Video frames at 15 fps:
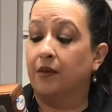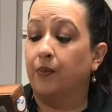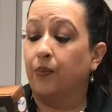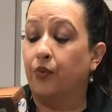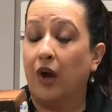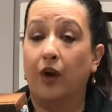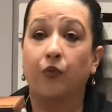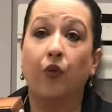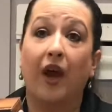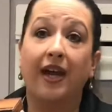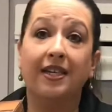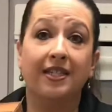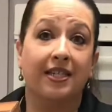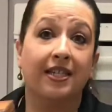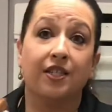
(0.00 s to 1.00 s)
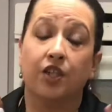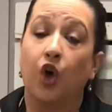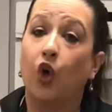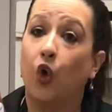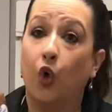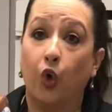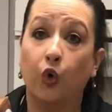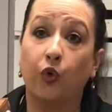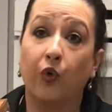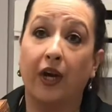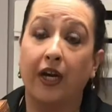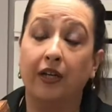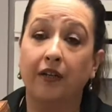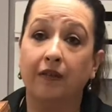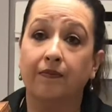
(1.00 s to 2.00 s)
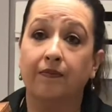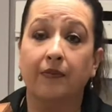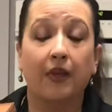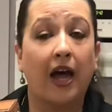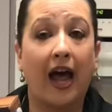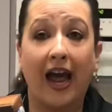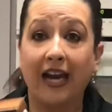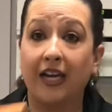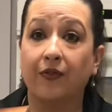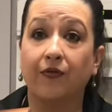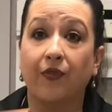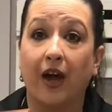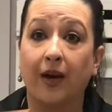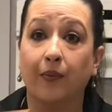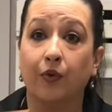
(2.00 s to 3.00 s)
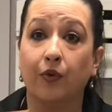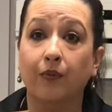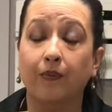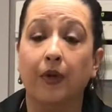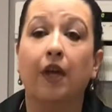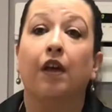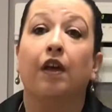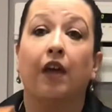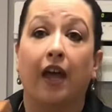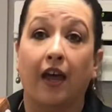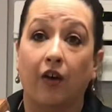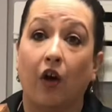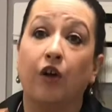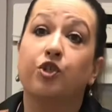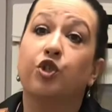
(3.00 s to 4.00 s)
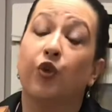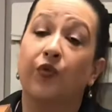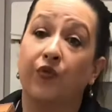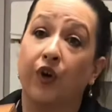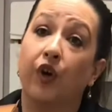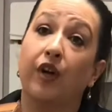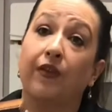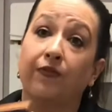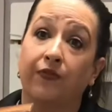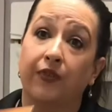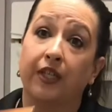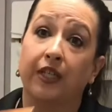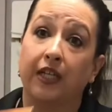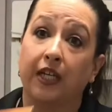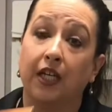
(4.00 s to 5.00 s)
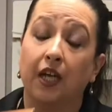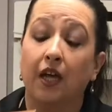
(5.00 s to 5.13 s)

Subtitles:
Brown rice is whole grain, high in fiber, and also very filling.